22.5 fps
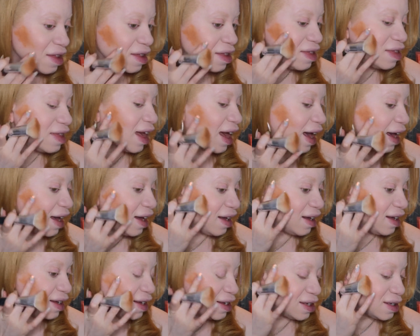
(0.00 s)

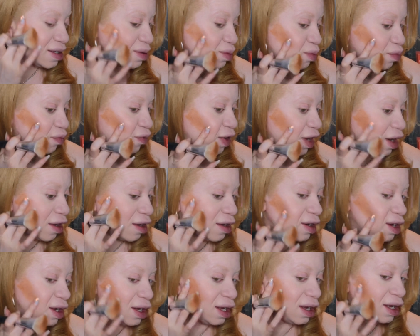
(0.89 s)
That is
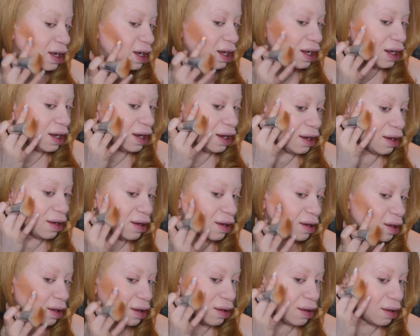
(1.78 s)
a
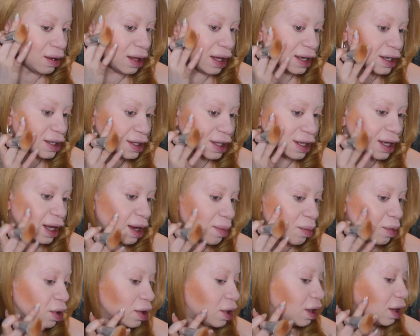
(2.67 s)
lot
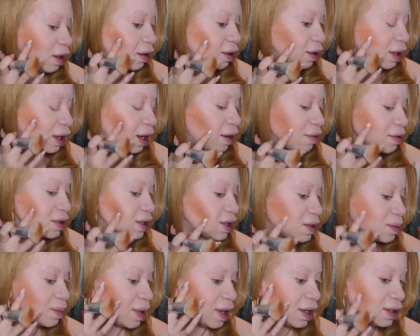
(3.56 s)
more color than I was
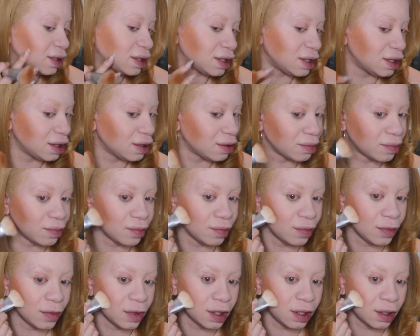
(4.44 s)
expecting.
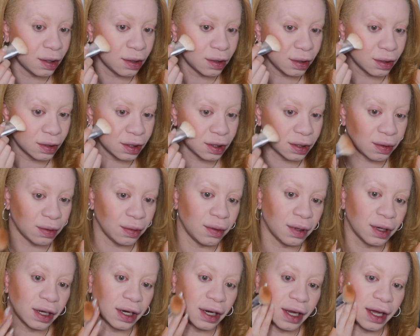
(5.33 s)
So
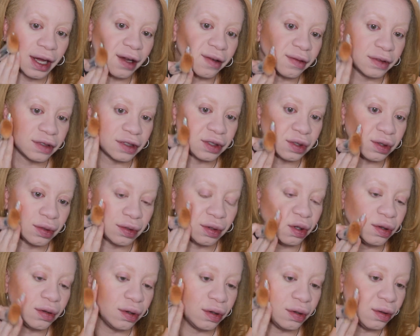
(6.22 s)
we're going to have
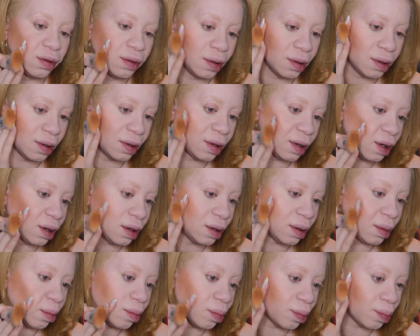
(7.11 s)
to
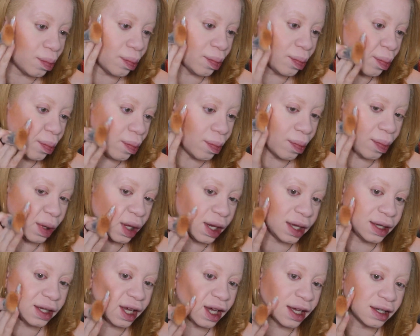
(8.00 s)

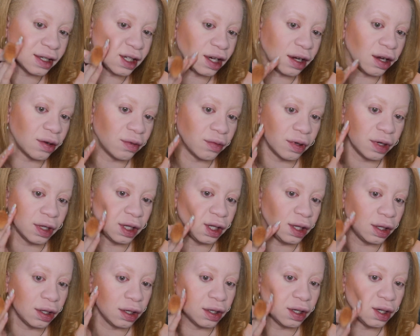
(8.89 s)
blend that down really
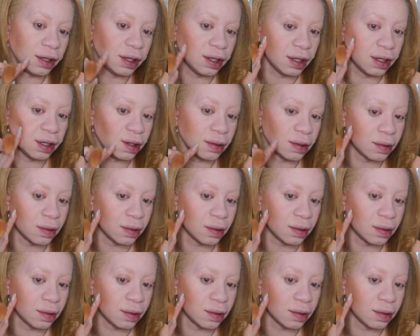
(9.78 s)
good.